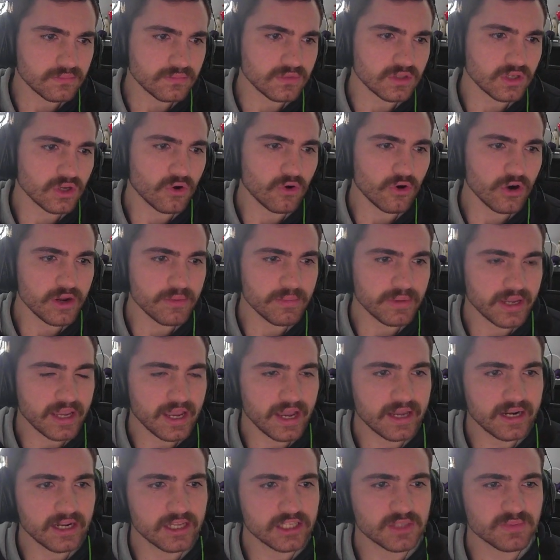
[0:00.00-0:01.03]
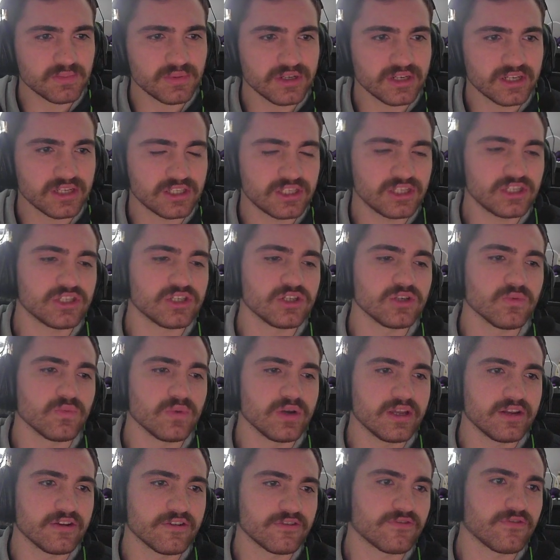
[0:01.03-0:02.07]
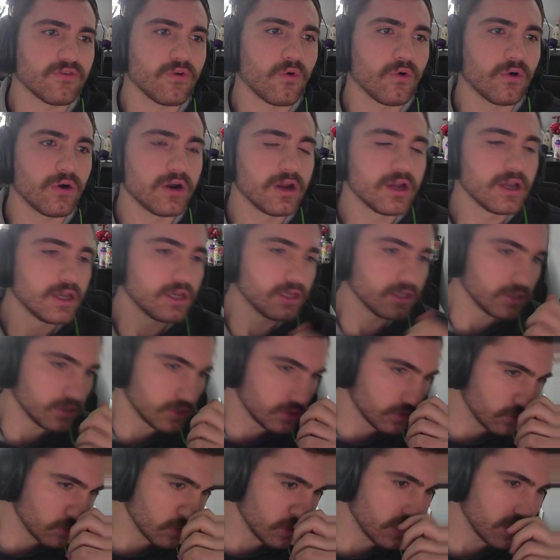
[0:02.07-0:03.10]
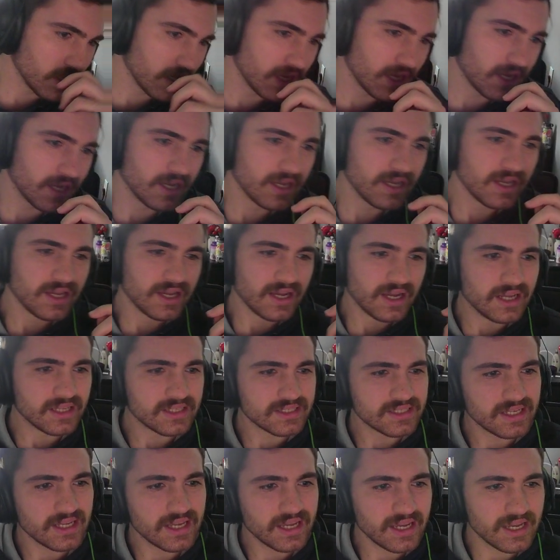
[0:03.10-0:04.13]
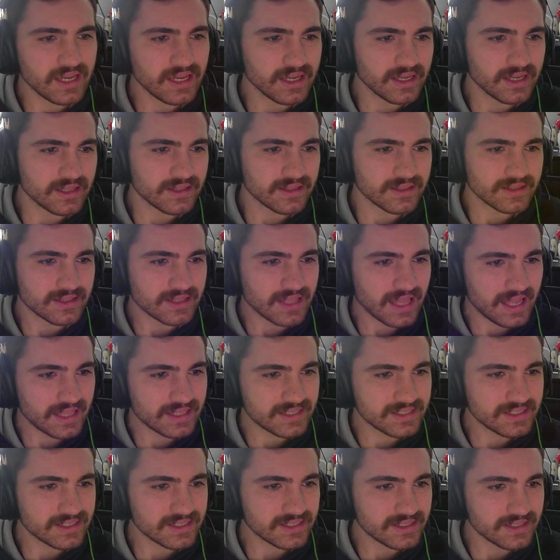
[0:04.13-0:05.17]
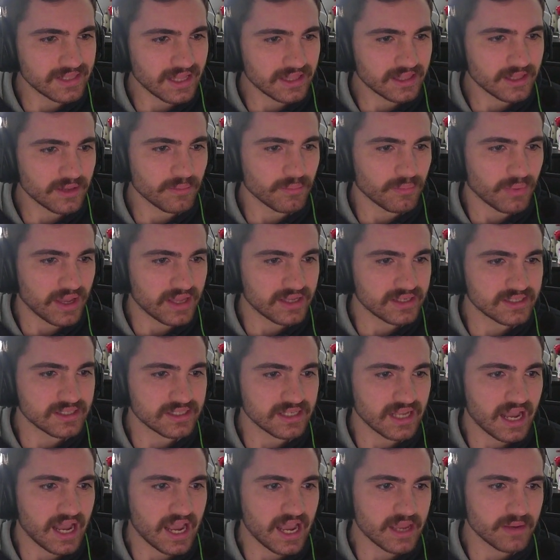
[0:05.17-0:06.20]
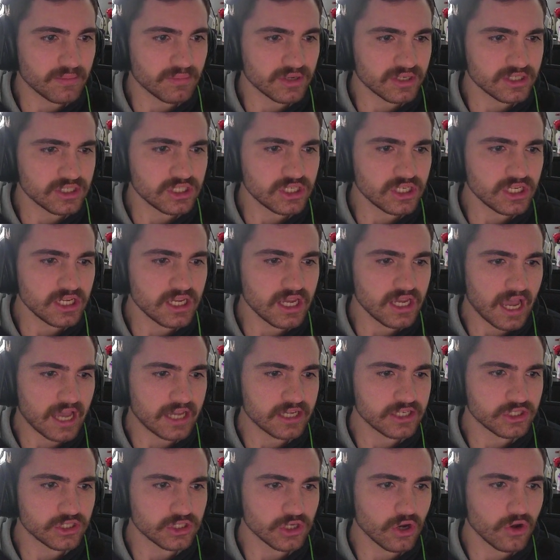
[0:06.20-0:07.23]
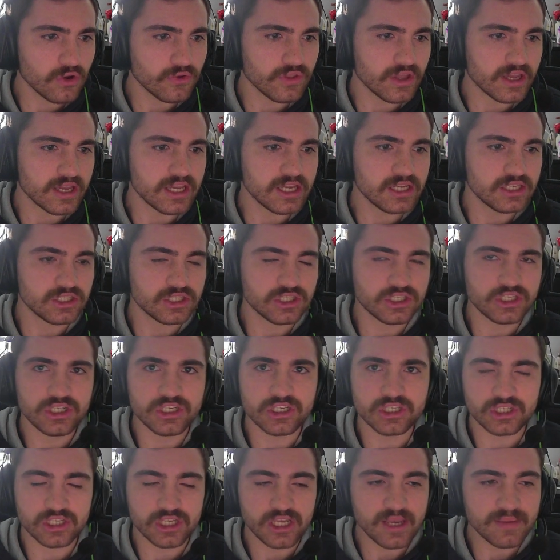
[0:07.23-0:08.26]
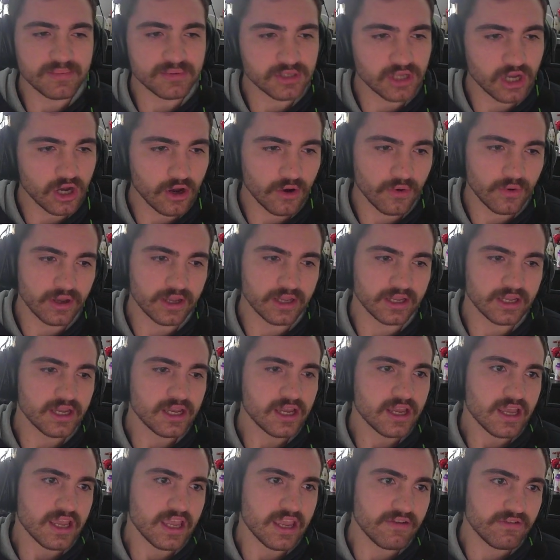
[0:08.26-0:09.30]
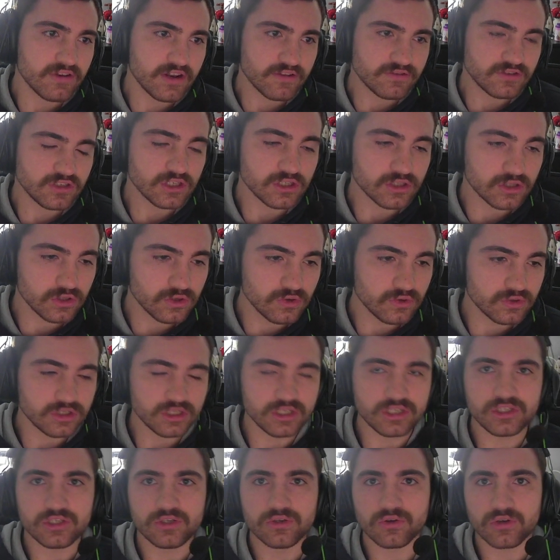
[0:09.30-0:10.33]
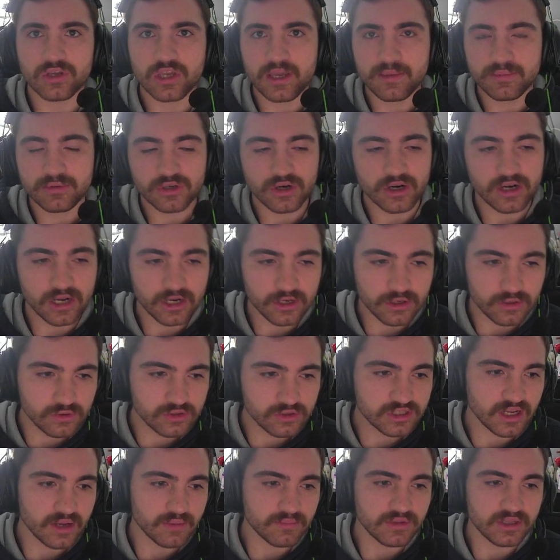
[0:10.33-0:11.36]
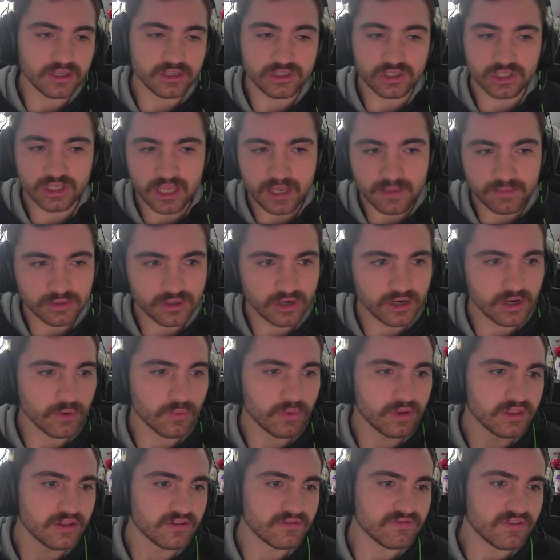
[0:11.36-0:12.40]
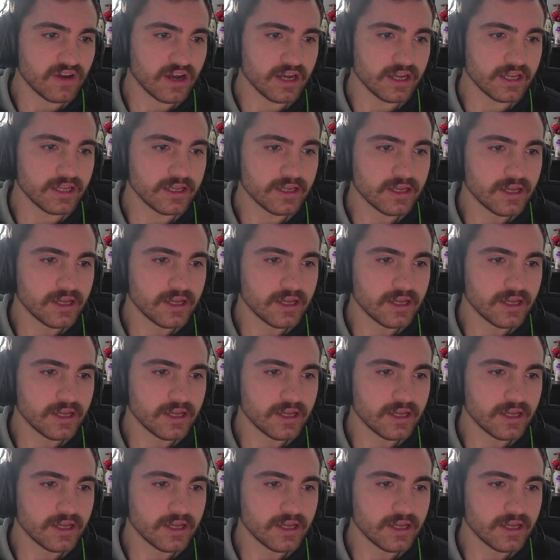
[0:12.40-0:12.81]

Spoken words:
Corey McKenna split decision win for Julia. I'd say that's not the best sign, but she has shown that she just keeps going. Even if she's losing, she'll keep trying to do something, keep trying to win the fight.